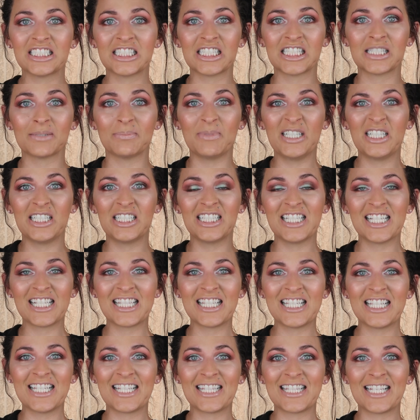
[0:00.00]
I used to
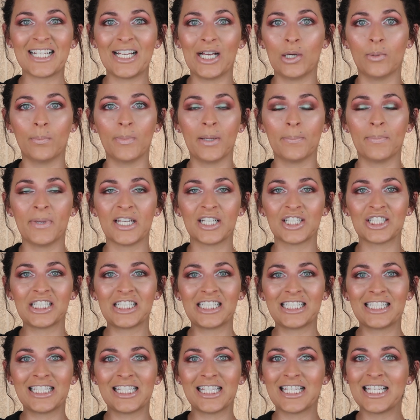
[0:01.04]
smile like this in all my
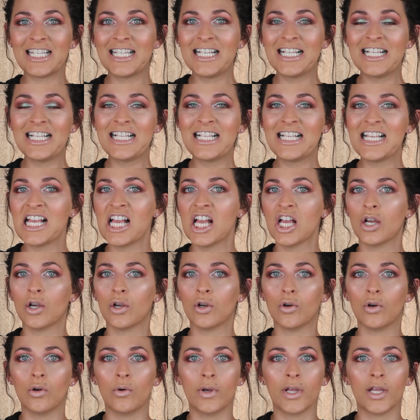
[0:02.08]
pictures
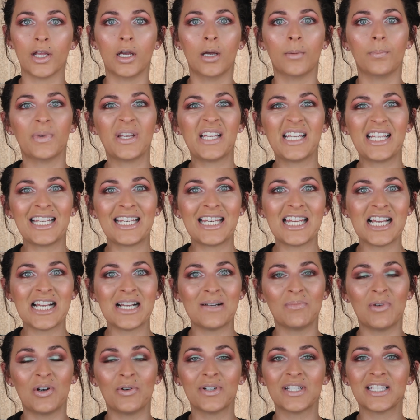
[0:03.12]
growing up,
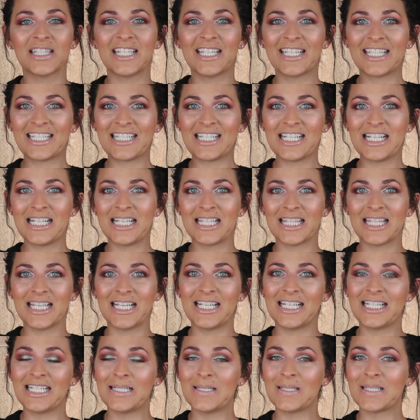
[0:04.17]
and now I'm always like,
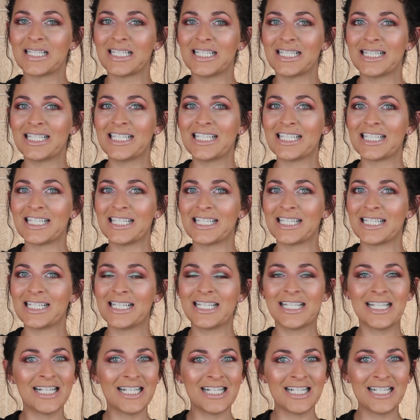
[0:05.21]
the hell was I
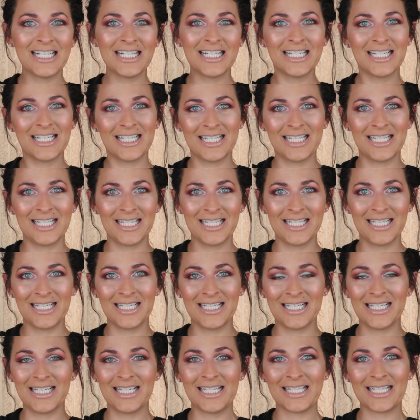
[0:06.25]
thinking?
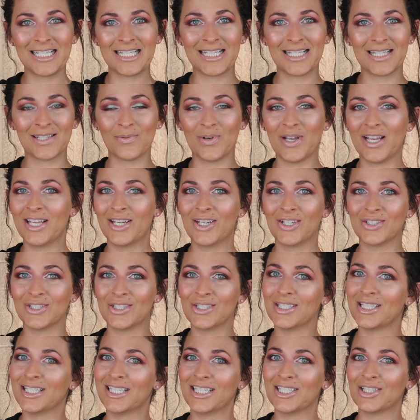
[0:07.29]
This is why
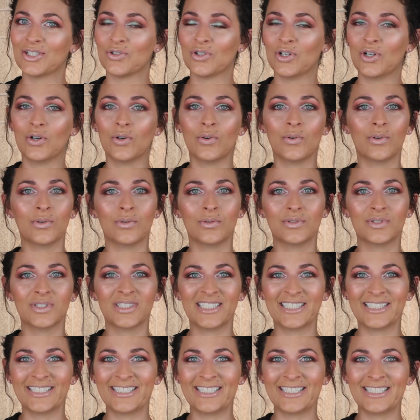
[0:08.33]
I don't do the
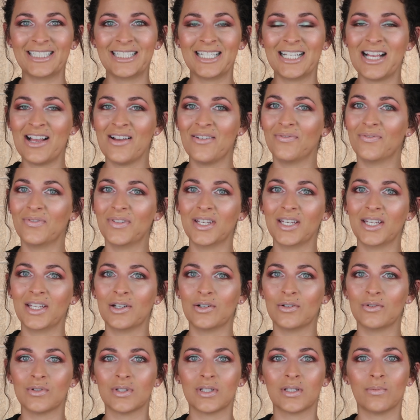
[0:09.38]
intro
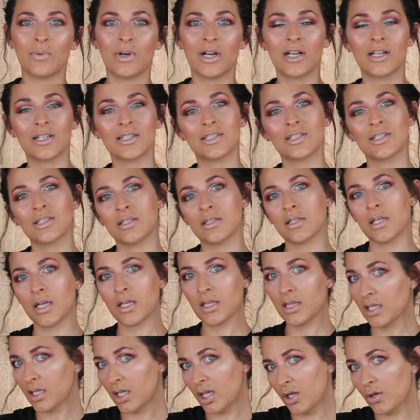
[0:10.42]
videos where it's
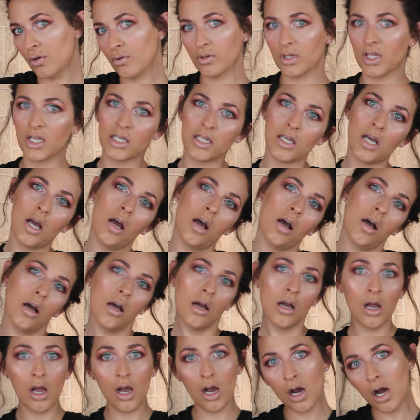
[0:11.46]
just like the cute, like,
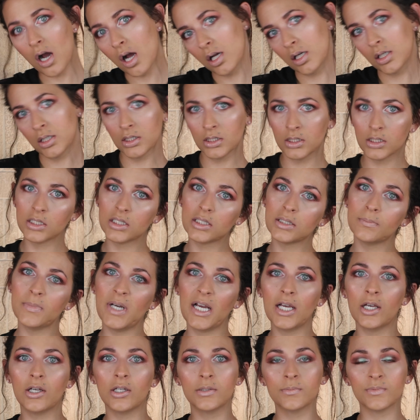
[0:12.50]

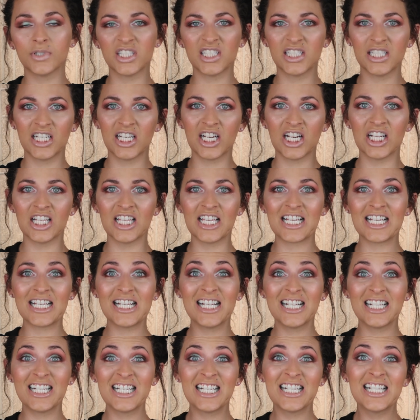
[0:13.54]
smile. I'm just sitting here
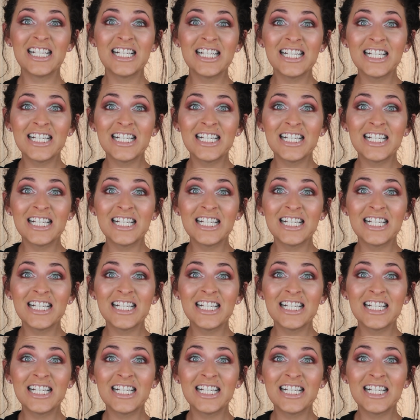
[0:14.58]
like,